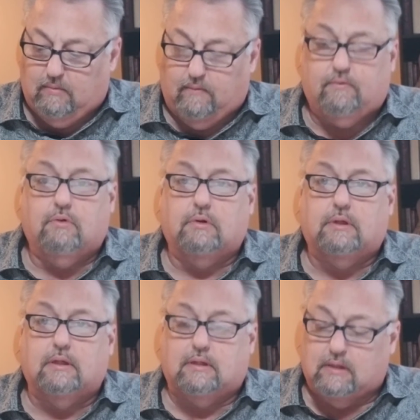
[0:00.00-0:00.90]
And of course,
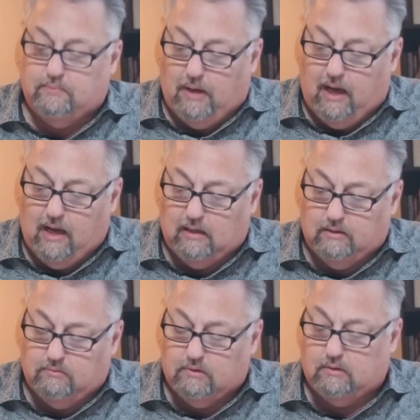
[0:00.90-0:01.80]
this is
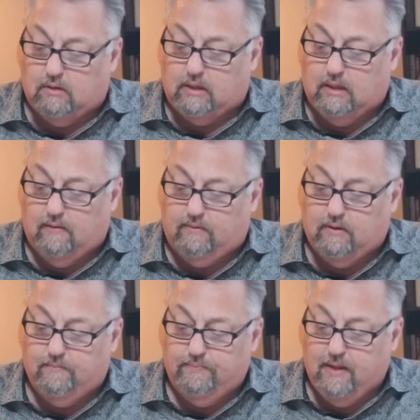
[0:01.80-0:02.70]
Pilate we're talking of
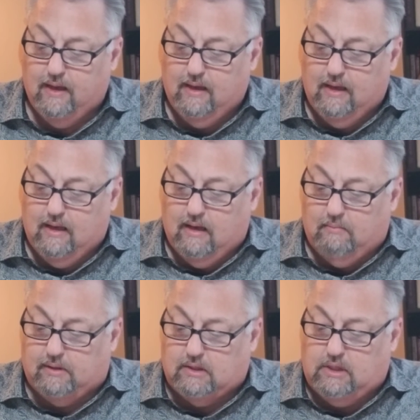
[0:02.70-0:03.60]
here.
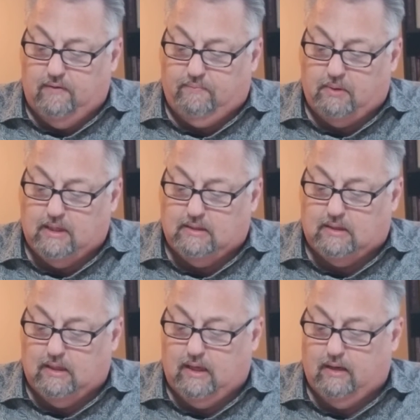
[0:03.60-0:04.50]
But the chief priests
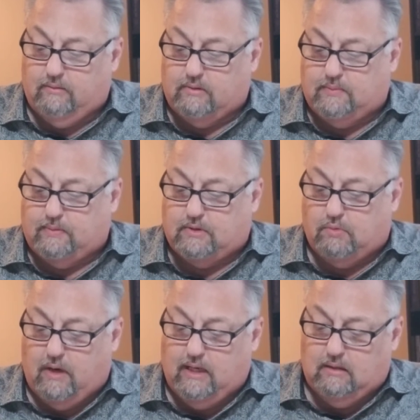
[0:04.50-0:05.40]
and elders
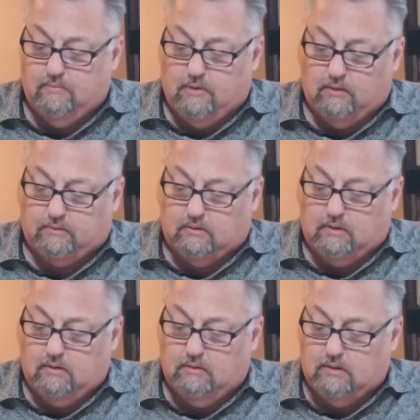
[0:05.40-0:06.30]
persuaded the
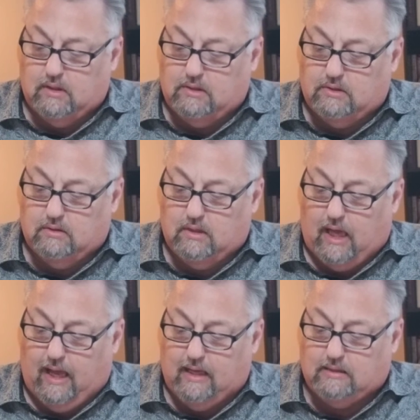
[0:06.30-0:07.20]
multitude that they should
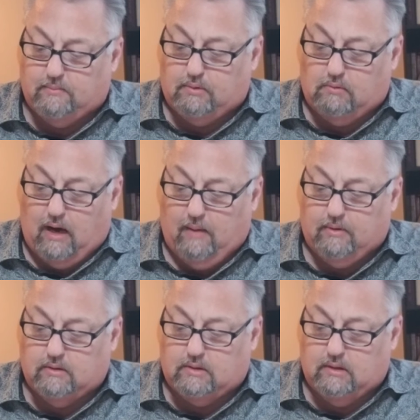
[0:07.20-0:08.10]
ask
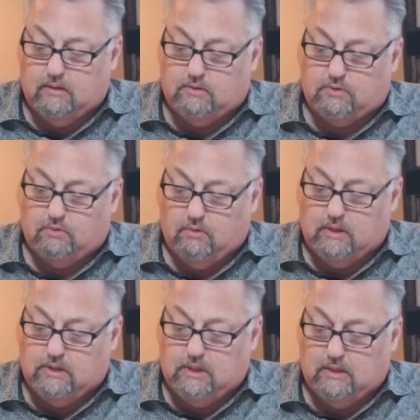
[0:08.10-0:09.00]
Barabbas and destroy
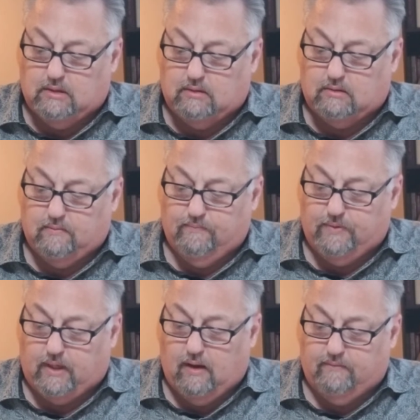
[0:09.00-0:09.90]
Jesus.
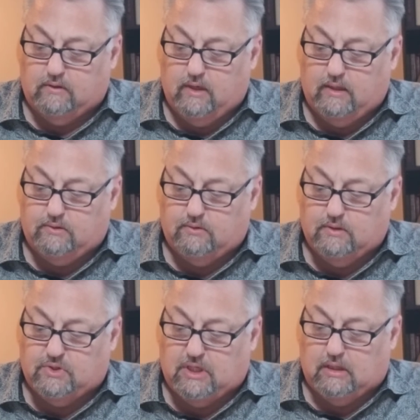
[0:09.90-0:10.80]
The governor answered
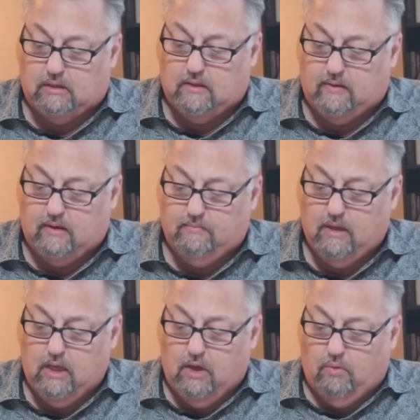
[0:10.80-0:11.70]
and said unto them,
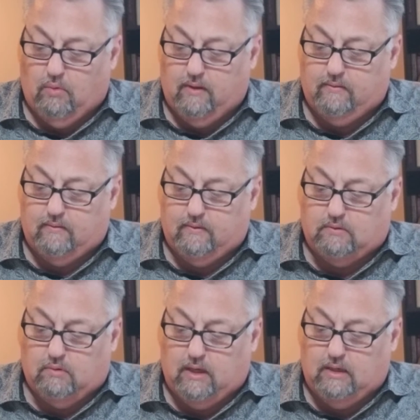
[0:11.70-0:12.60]
Whether of the
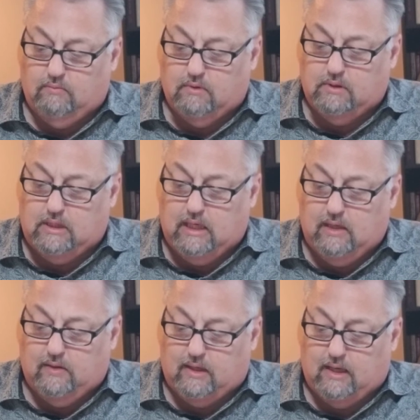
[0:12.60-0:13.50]
twain will ye
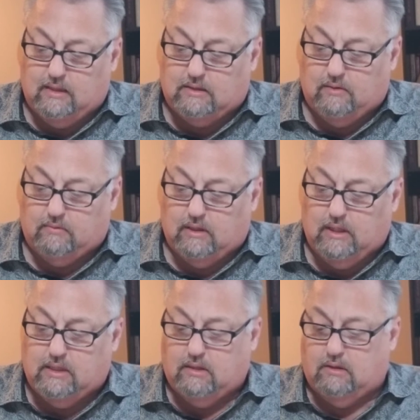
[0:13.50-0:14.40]
that I shall
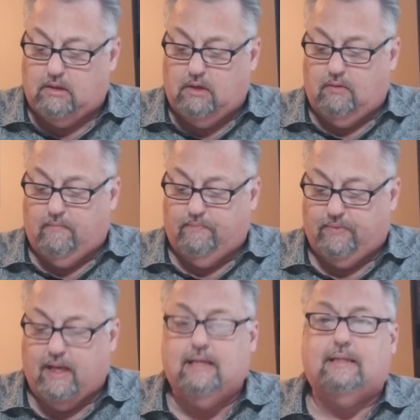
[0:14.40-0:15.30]
release unto you? And
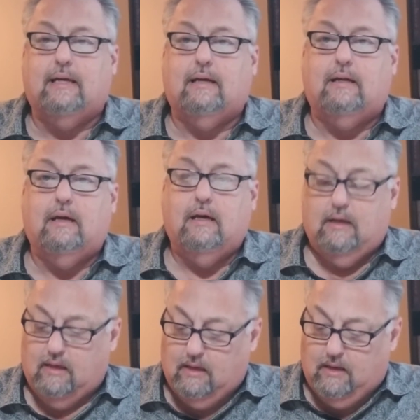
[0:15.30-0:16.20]
they said,
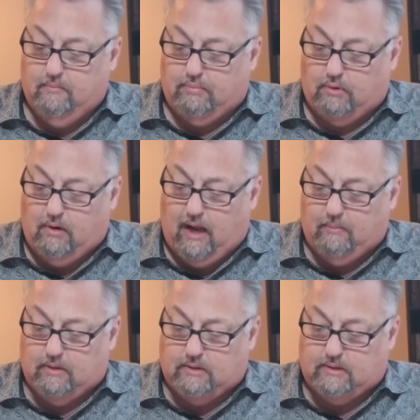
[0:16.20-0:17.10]

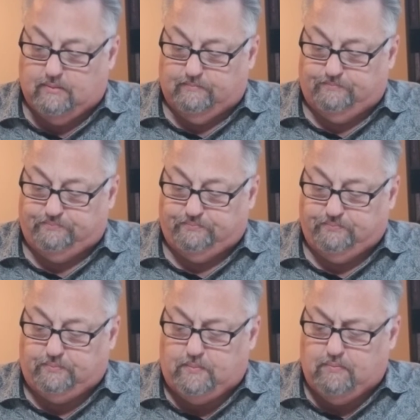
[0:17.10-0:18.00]
Barabbas.
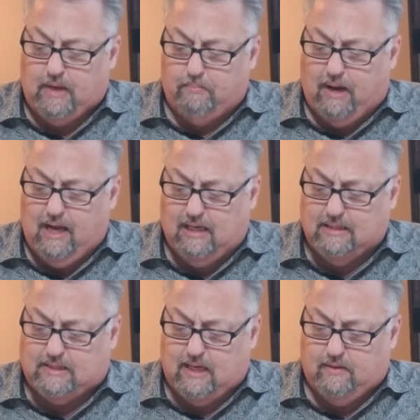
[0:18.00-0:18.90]
Pilate
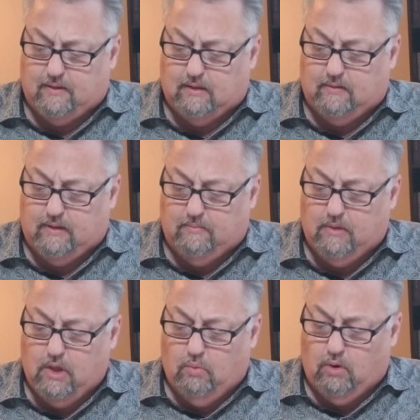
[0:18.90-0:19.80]
saith unto them,
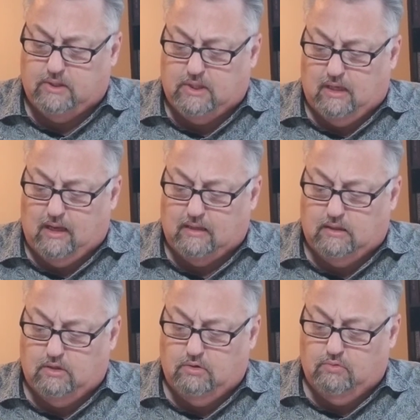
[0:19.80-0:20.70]
What shall I
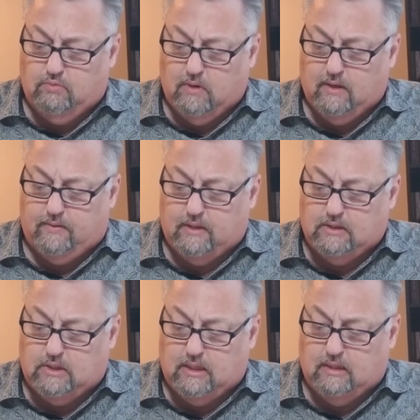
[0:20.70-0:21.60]
do with
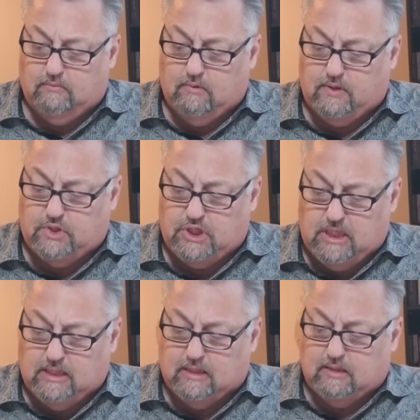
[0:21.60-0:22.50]
then with
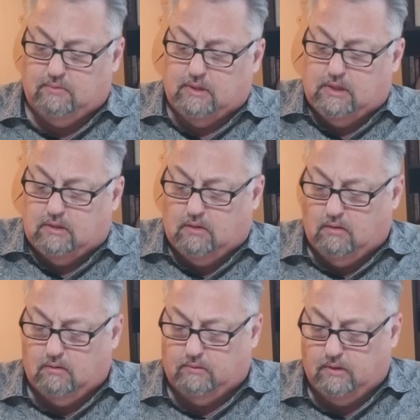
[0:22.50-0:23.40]
Jesus, which is
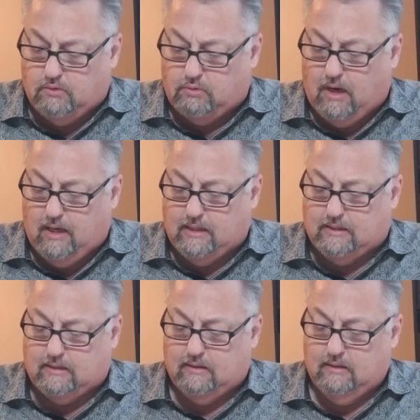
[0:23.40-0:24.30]
called Christ?